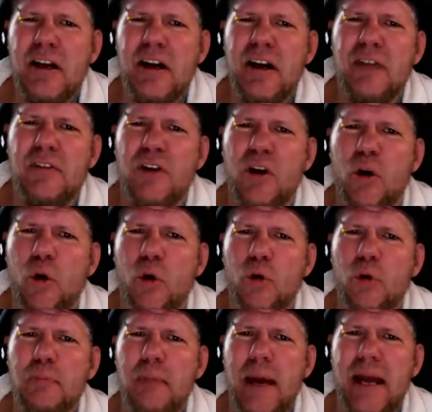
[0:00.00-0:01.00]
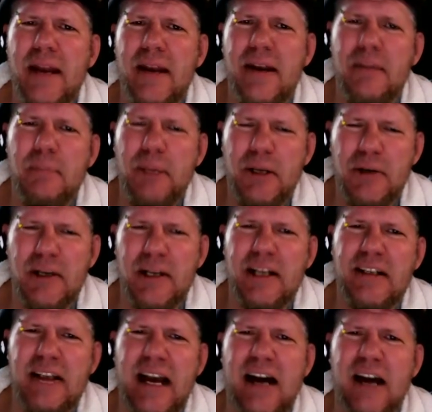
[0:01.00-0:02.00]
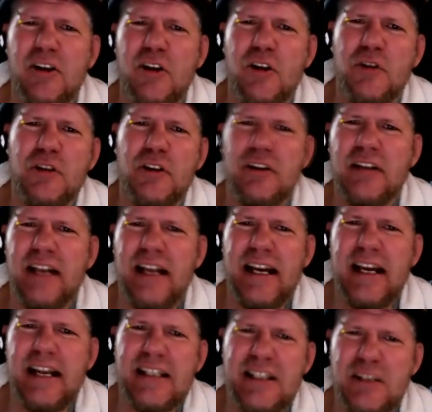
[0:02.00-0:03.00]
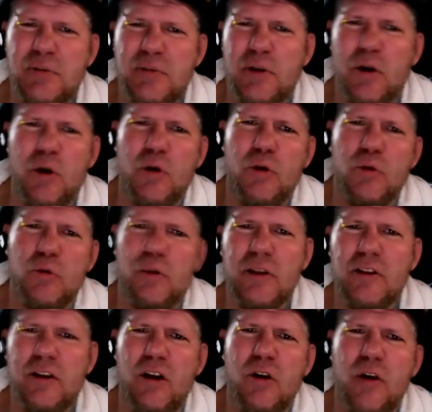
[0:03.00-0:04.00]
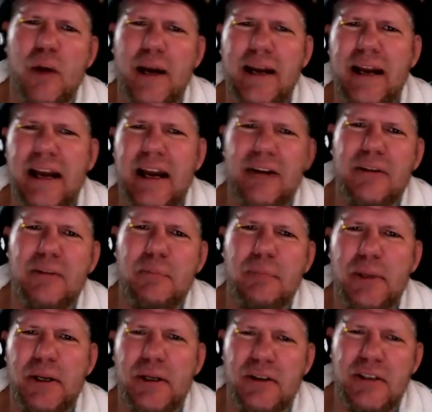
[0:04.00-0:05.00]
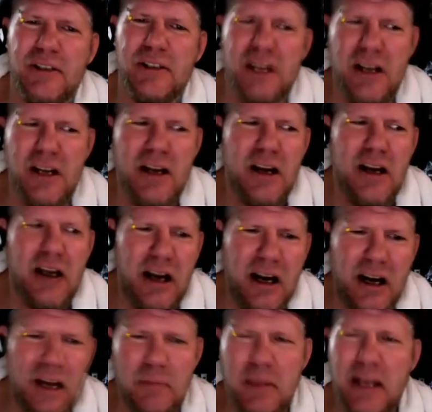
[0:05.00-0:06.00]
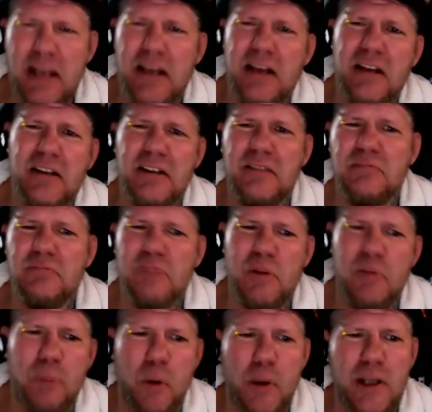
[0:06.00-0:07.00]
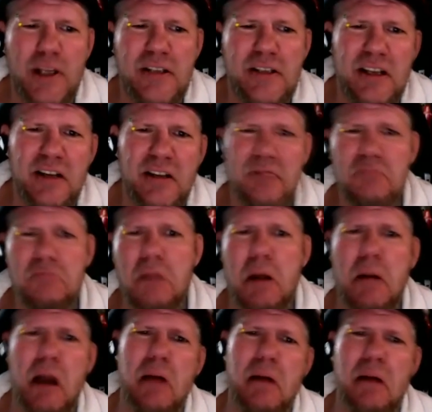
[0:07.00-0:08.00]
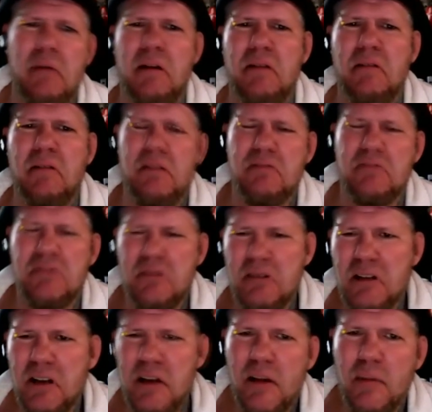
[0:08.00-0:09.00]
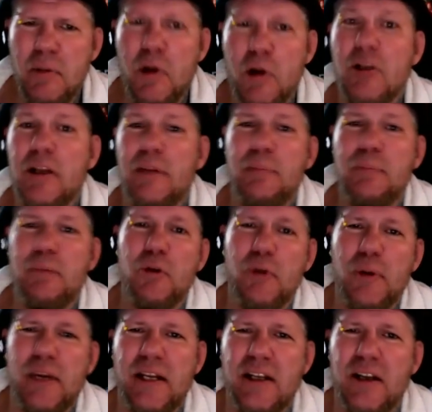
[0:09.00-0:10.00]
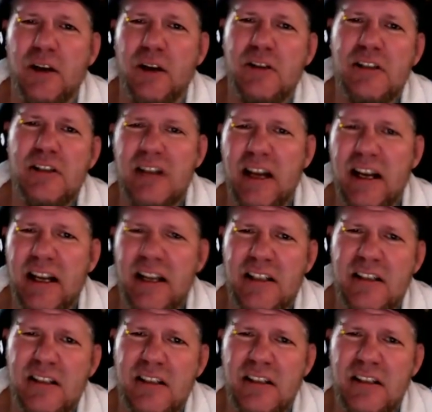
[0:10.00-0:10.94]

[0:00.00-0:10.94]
of old men peering down over their glasses with long white hair and beards, making points and blah, blah, blah, blah. But only in Puerto Rican notions, I guess it's,